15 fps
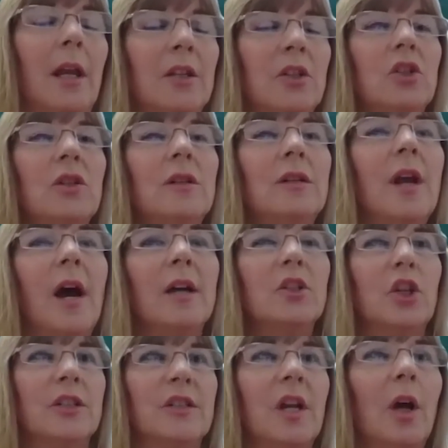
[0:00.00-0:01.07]
It not
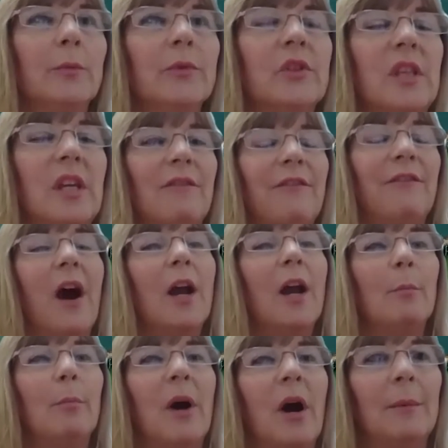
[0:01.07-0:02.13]
just helps the fire
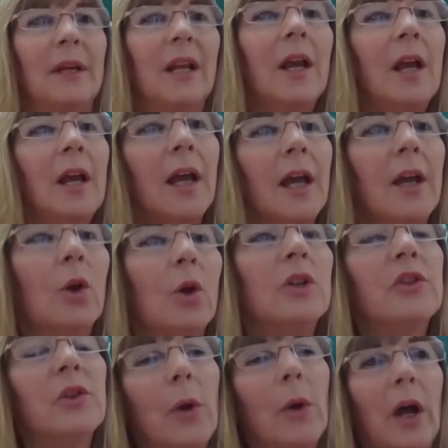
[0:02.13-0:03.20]
department, it
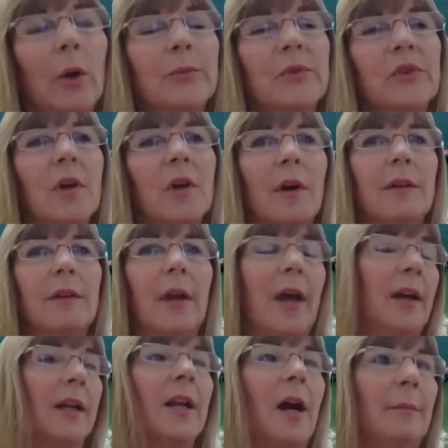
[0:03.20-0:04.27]
also helps
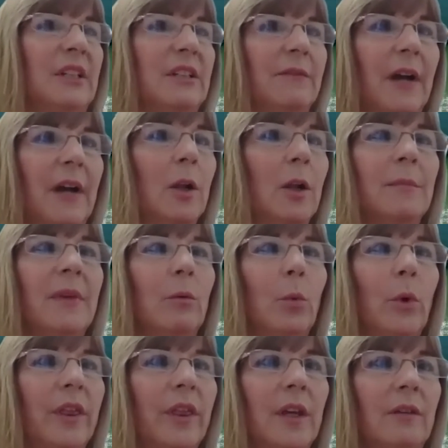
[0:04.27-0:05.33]
economic development
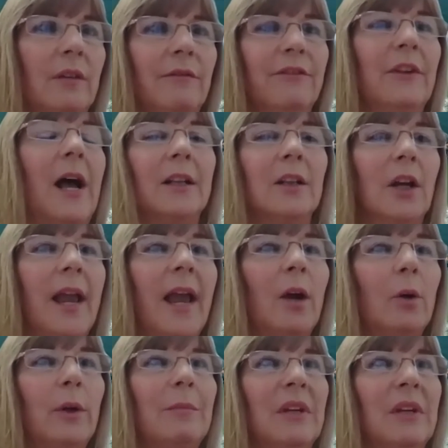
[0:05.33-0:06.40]
within Flagler
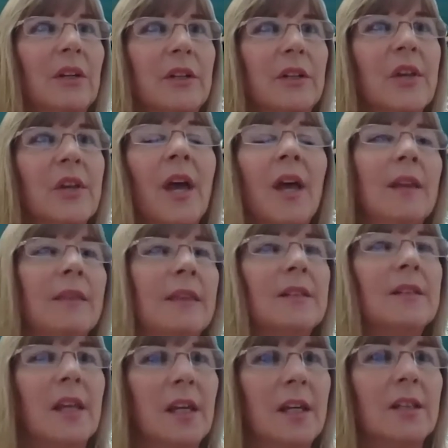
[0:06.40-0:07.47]
County, because
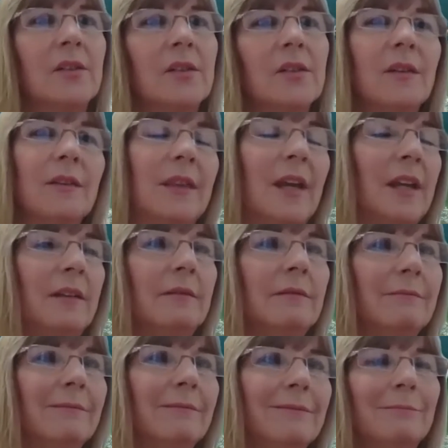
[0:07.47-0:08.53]
these kids, they
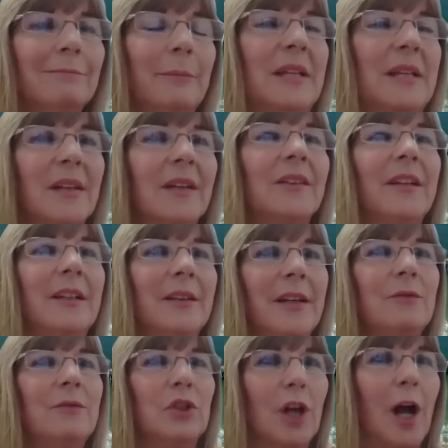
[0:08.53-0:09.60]
basically
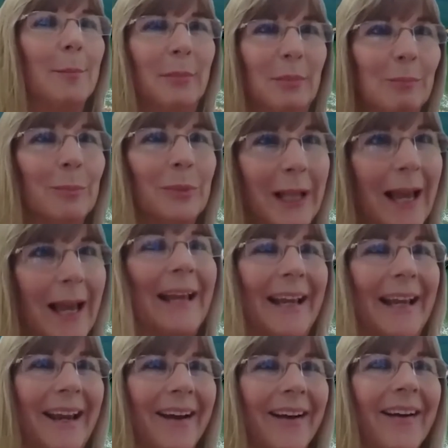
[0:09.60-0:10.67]
live, shop, and play
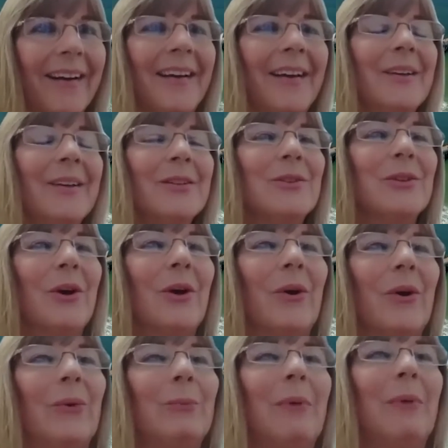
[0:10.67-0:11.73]
here.
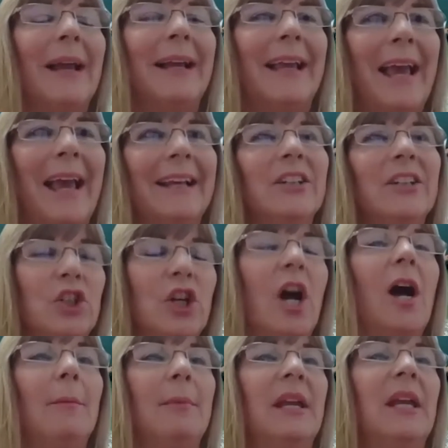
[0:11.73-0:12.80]
So by getting a
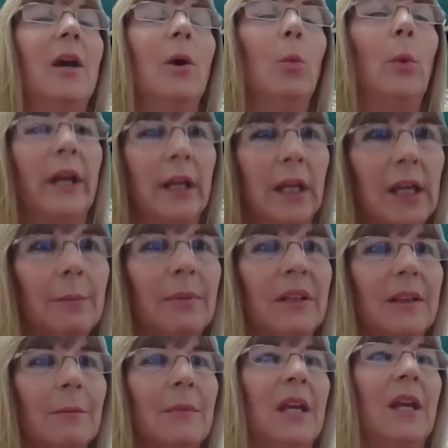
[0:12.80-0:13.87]
job here, we're
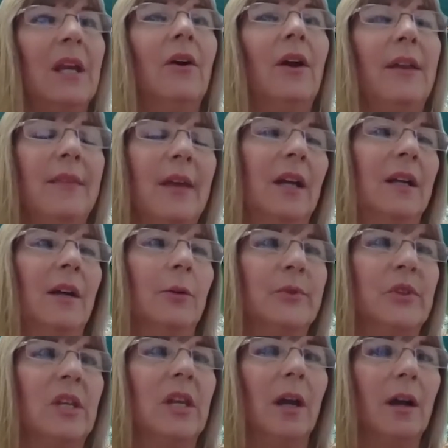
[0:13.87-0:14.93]
keeping them here, and that
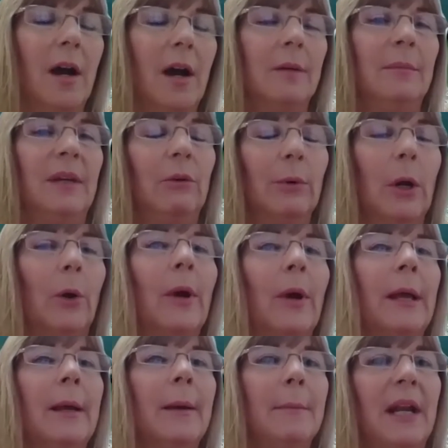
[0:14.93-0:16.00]
helps the economy grow.
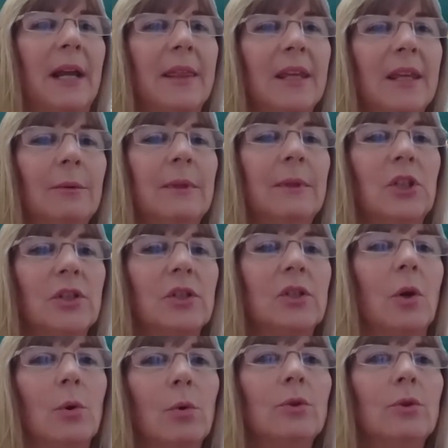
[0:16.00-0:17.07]
But I think we just
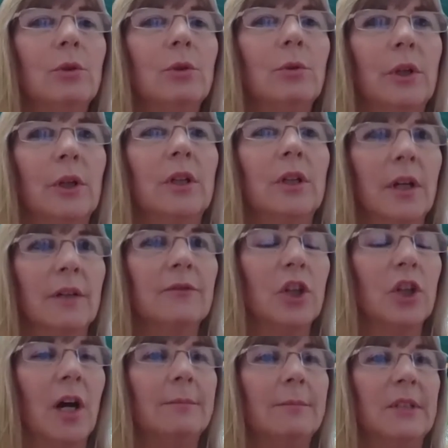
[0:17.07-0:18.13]
don't do a good enough
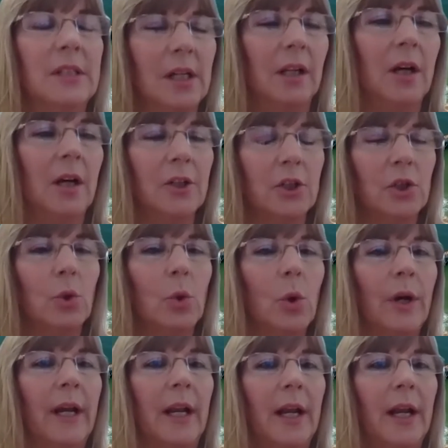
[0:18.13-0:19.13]
job to tell our story.